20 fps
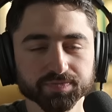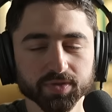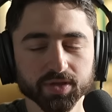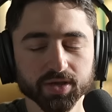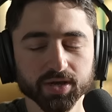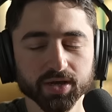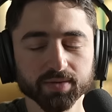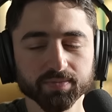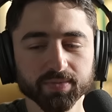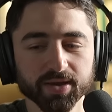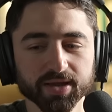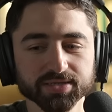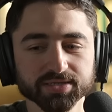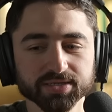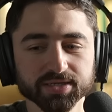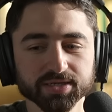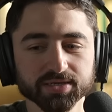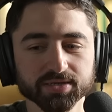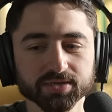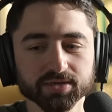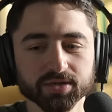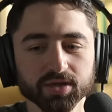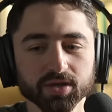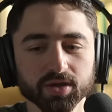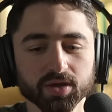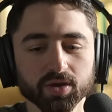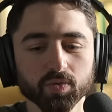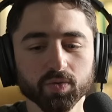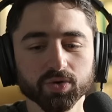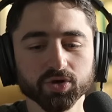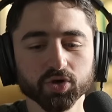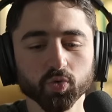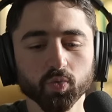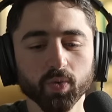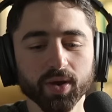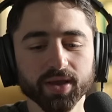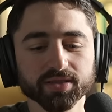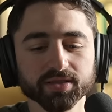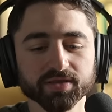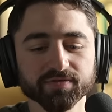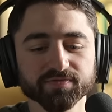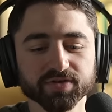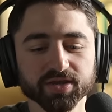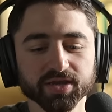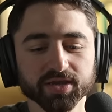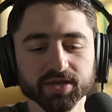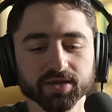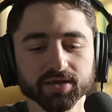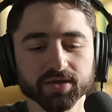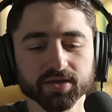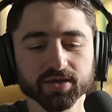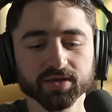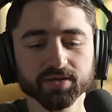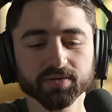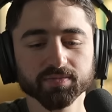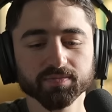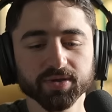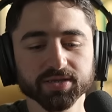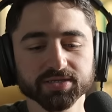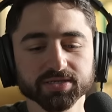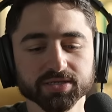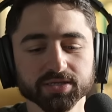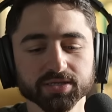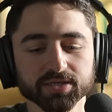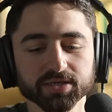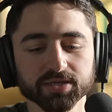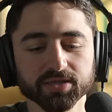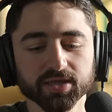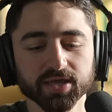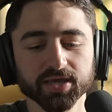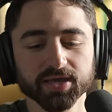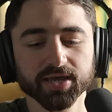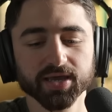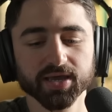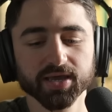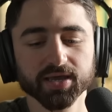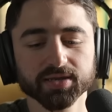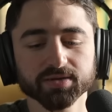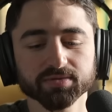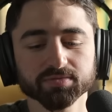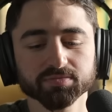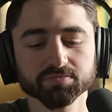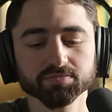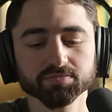um, as in when you're weightlifting, basically they get